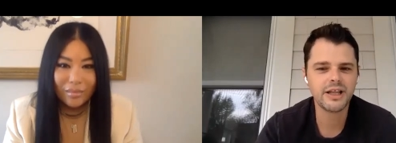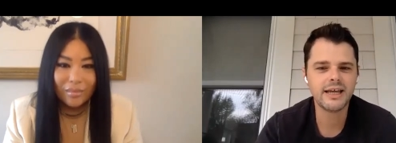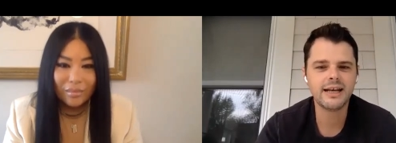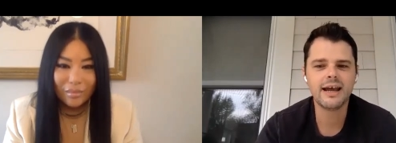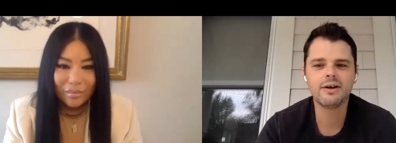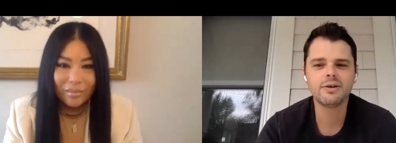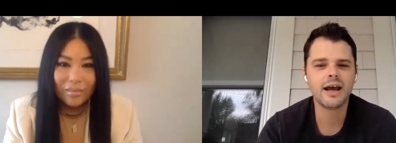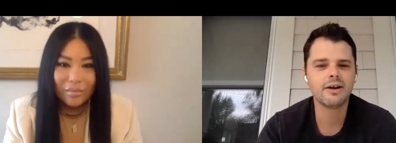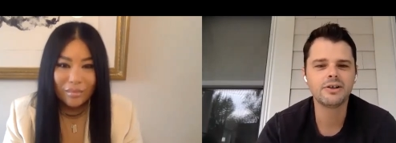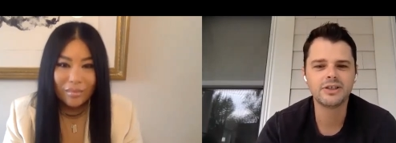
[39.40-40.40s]
Speaker 1: playing
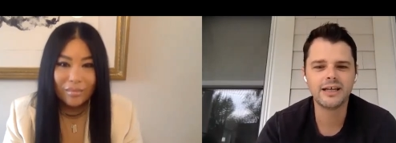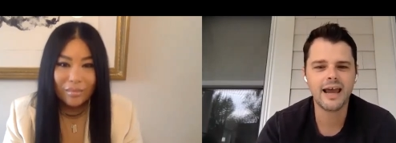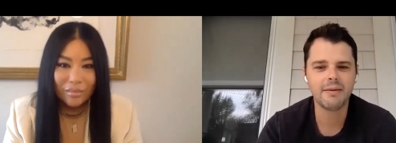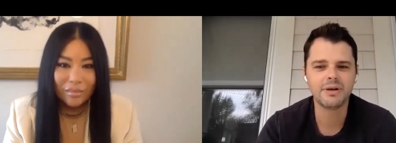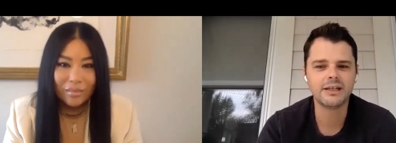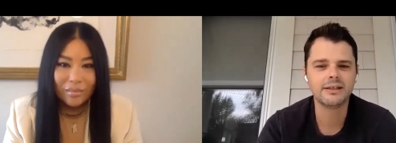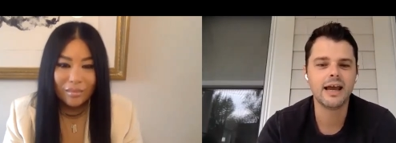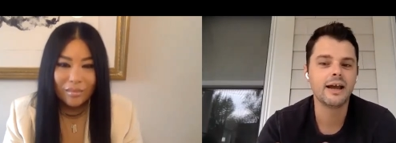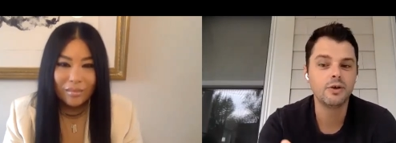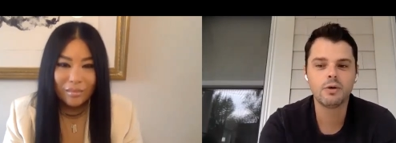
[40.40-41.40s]
out? How do you see it
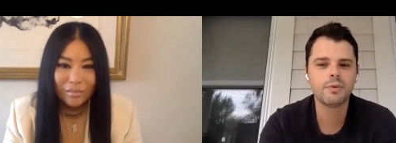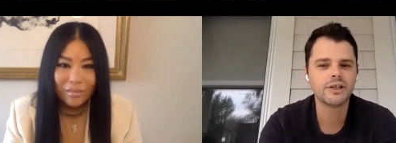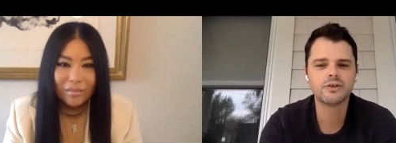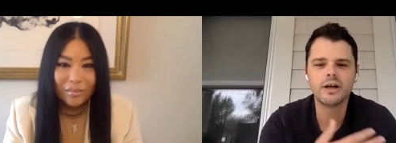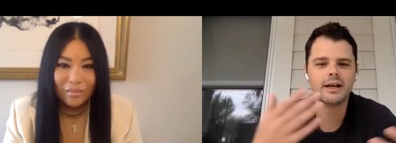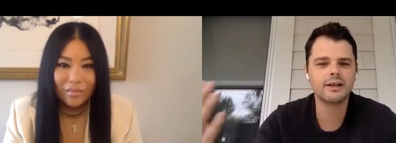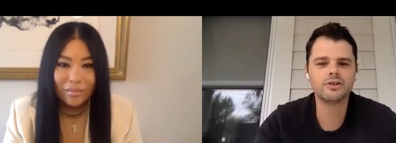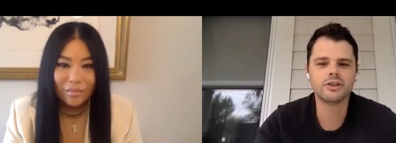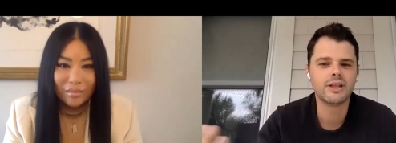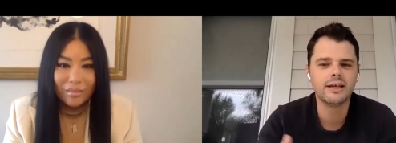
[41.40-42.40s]
happening at your restaurant
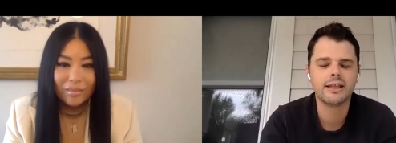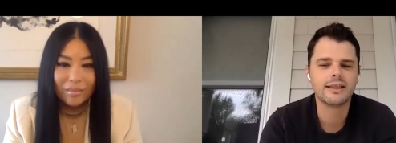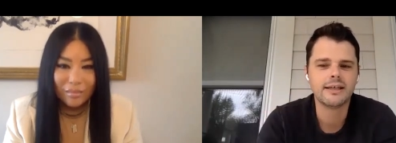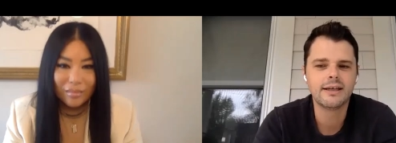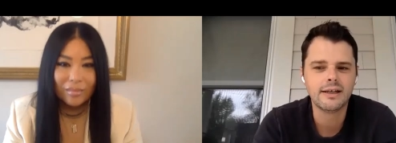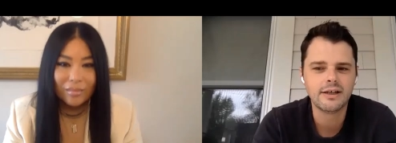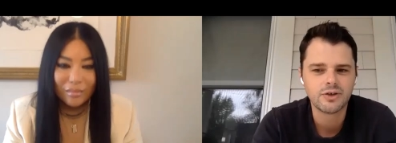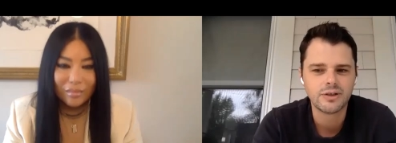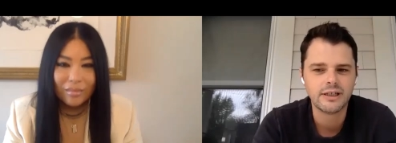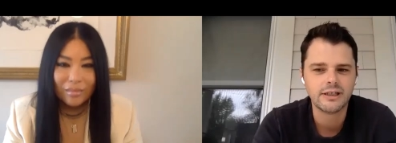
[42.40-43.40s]
and just at the
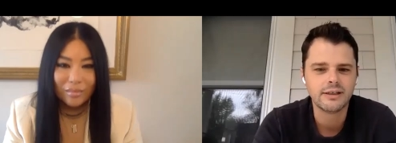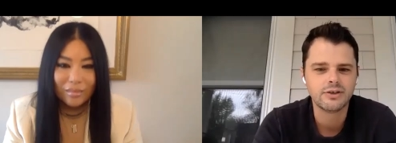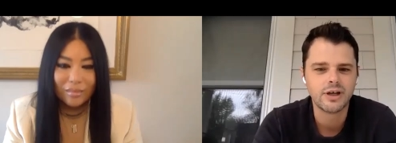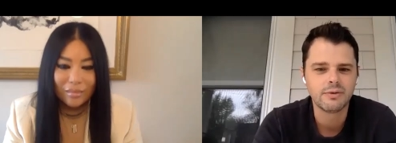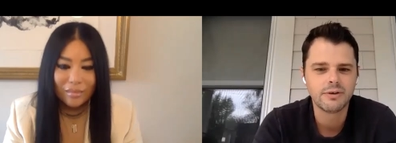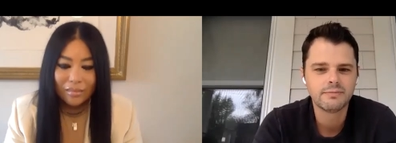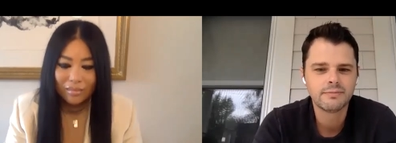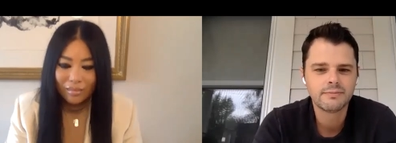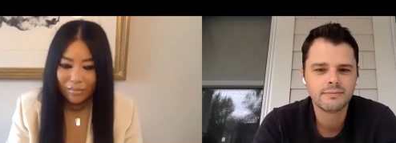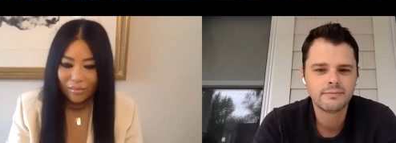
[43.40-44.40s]
industry in general?
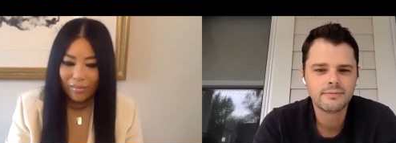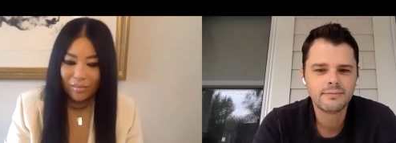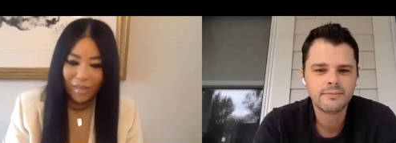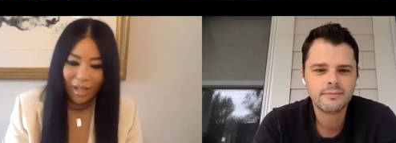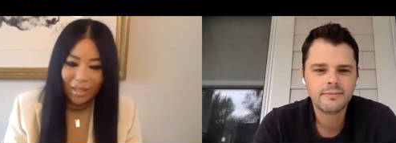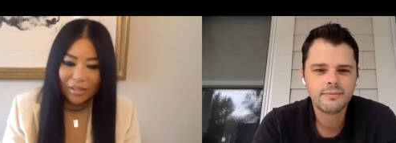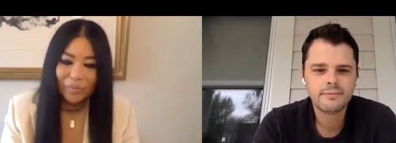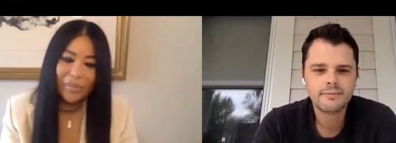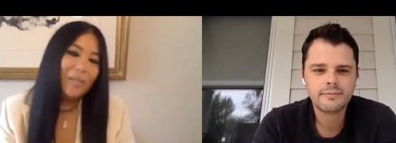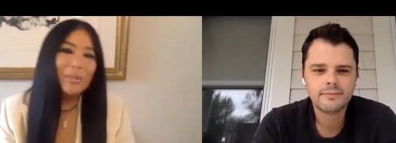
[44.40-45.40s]

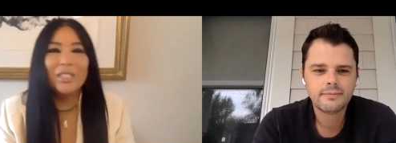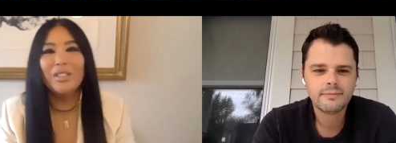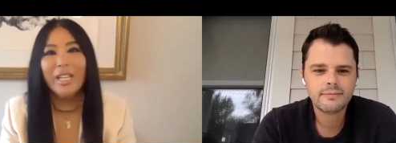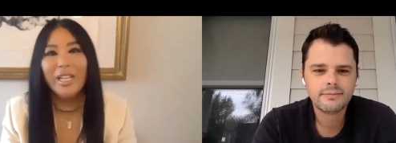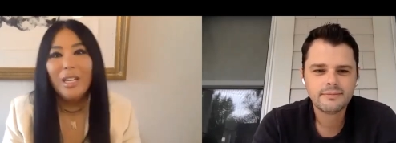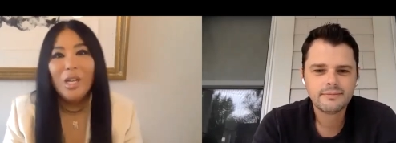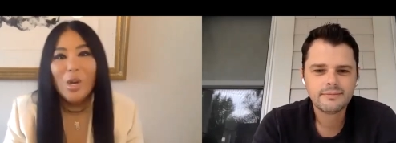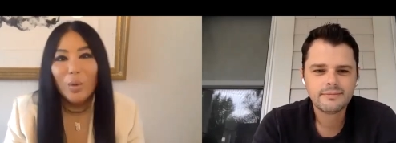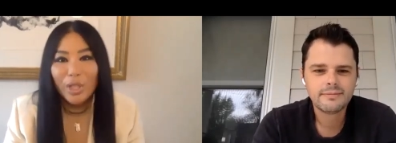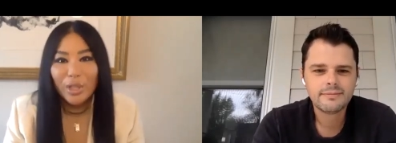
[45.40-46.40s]
Speaker 2: absolutely.
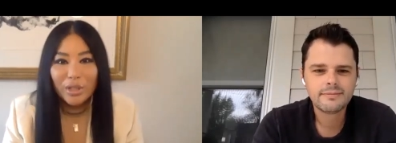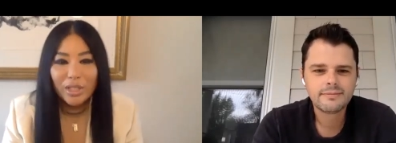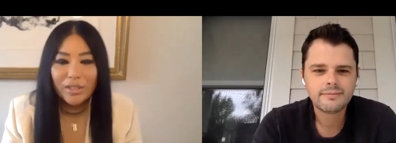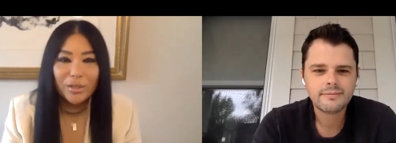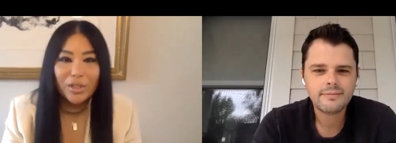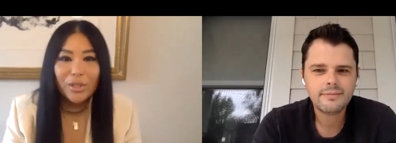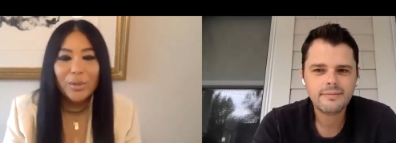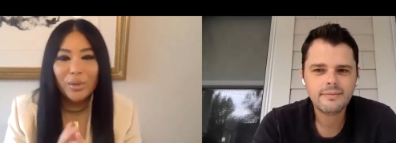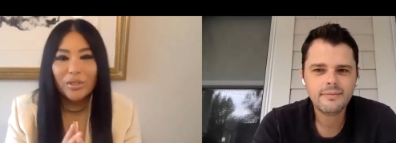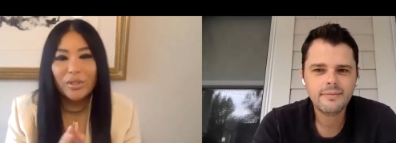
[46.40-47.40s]
Well, you know, look, there's
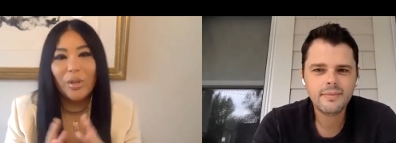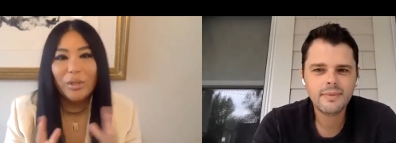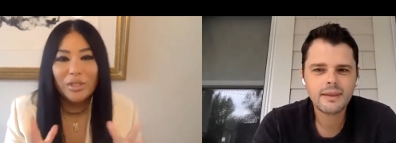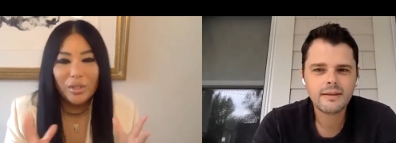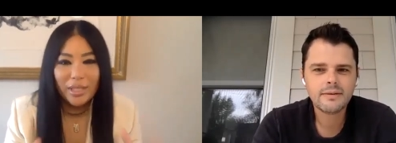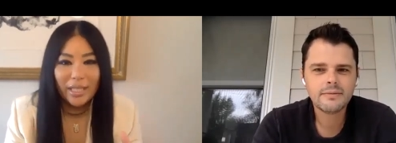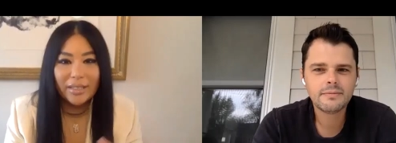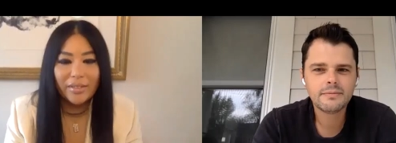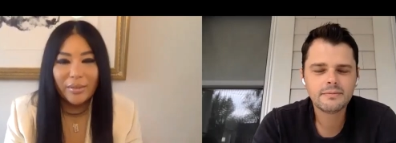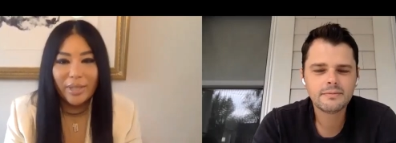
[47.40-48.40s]
two, there's always two
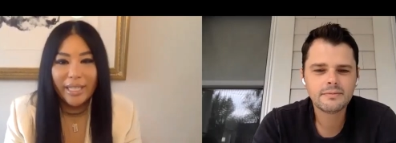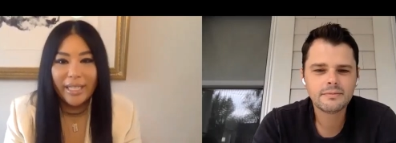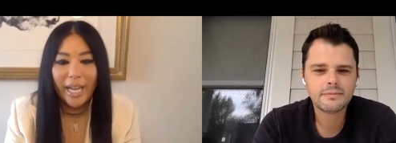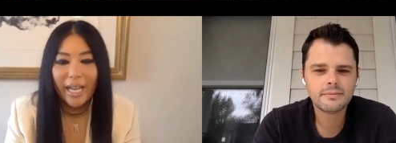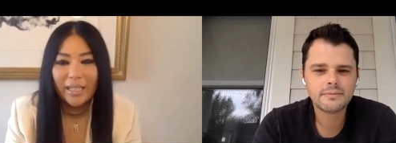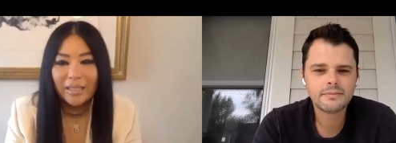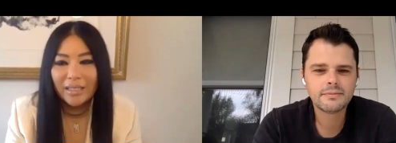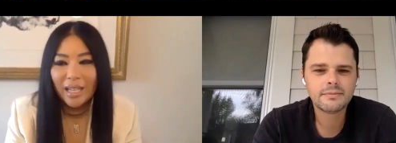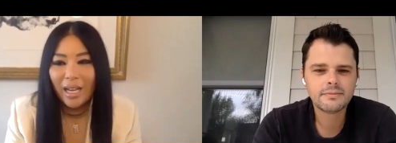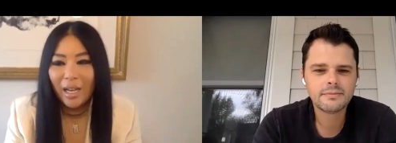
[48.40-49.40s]
sides of it, right?
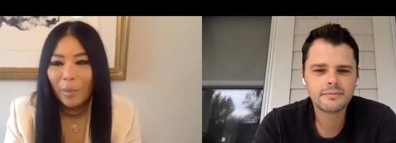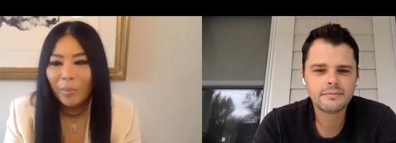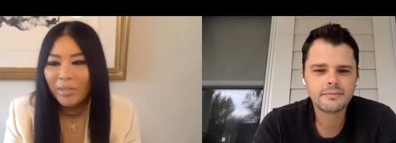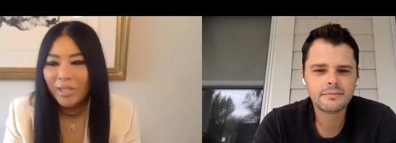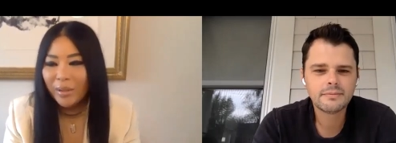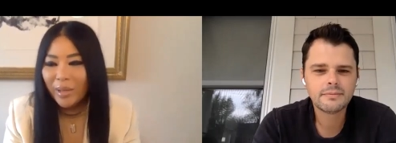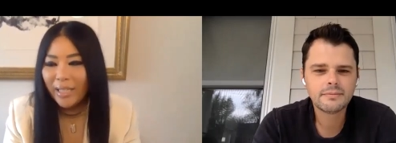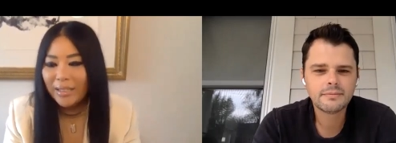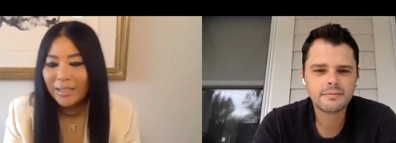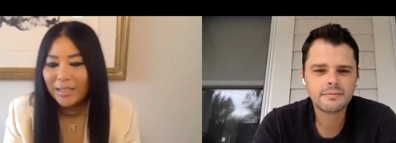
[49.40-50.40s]
And, um, you know,
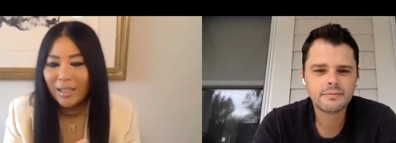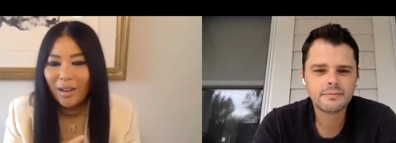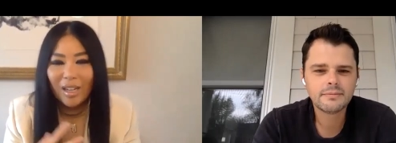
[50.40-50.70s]
as a